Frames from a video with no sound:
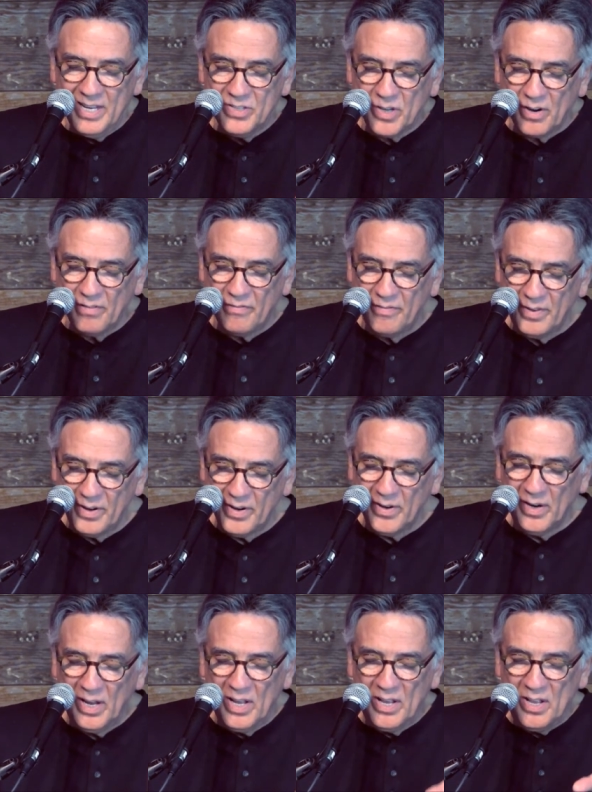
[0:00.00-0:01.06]
is our
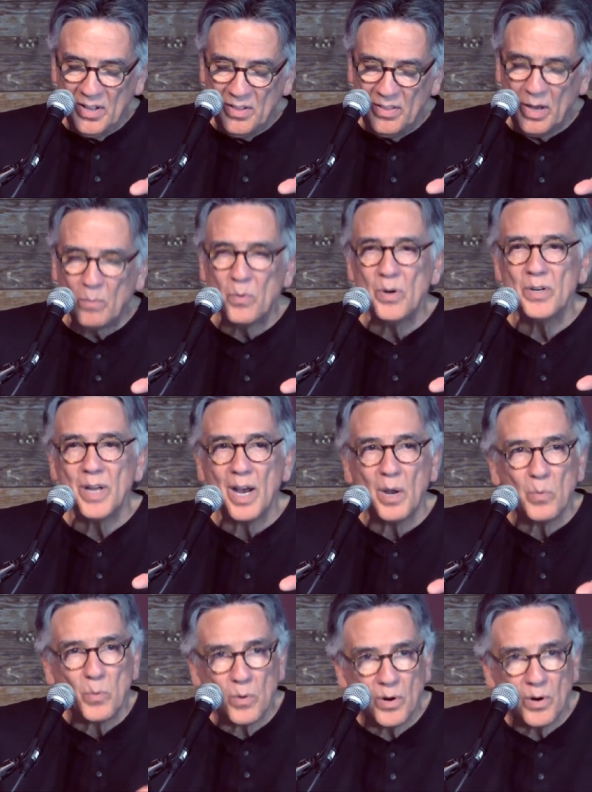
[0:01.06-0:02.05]
fear that we're not